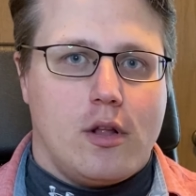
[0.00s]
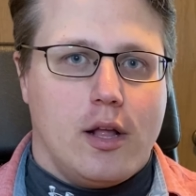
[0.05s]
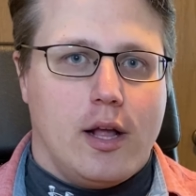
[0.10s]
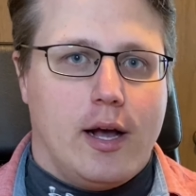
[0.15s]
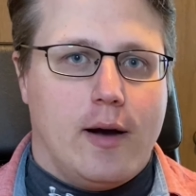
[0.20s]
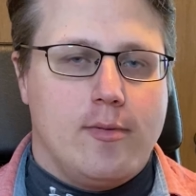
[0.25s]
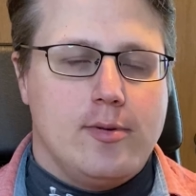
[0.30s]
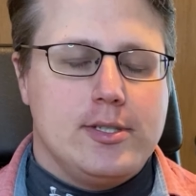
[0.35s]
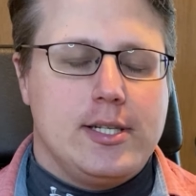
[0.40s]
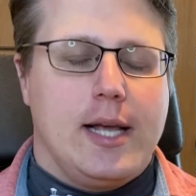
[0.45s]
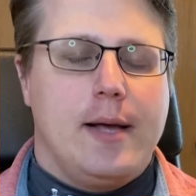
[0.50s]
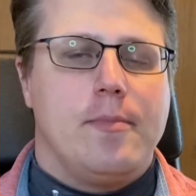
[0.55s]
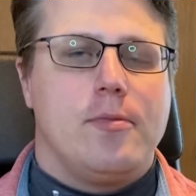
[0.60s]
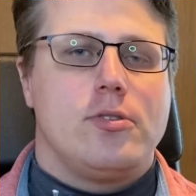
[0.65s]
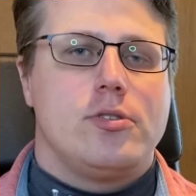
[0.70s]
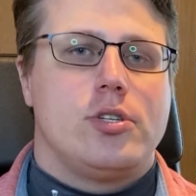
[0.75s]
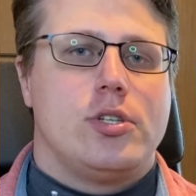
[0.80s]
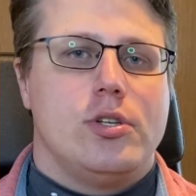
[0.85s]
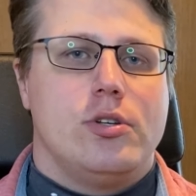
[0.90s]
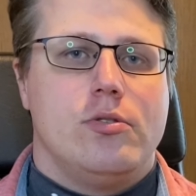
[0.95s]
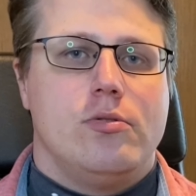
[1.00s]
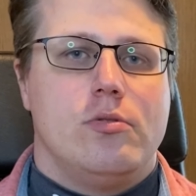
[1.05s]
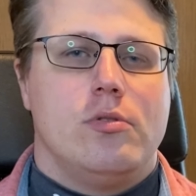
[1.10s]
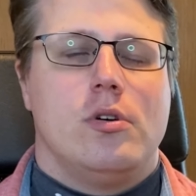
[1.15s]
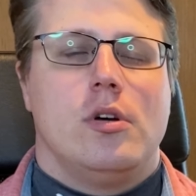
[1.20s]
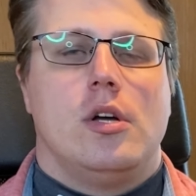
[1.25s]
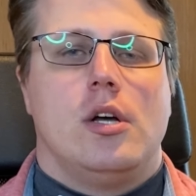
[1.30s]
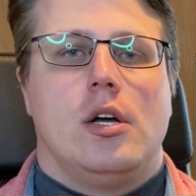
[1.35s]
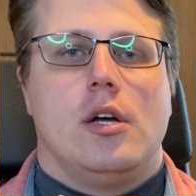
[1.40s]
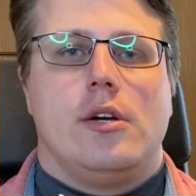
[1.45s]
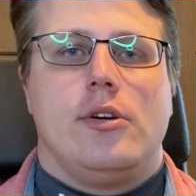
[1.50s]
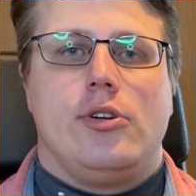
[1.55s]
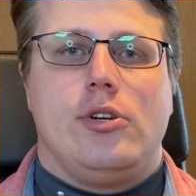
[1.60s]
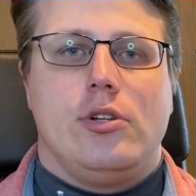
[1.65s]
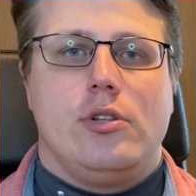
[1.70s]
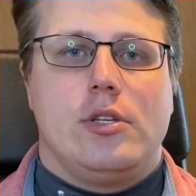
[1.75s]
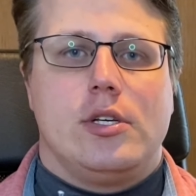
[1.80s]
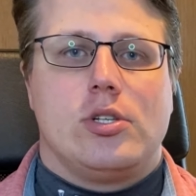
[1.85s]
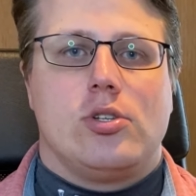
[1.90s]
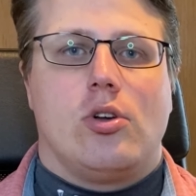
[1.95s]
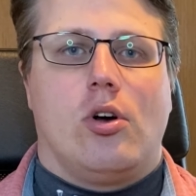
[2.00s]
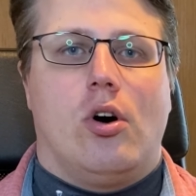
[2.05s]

I was able to do this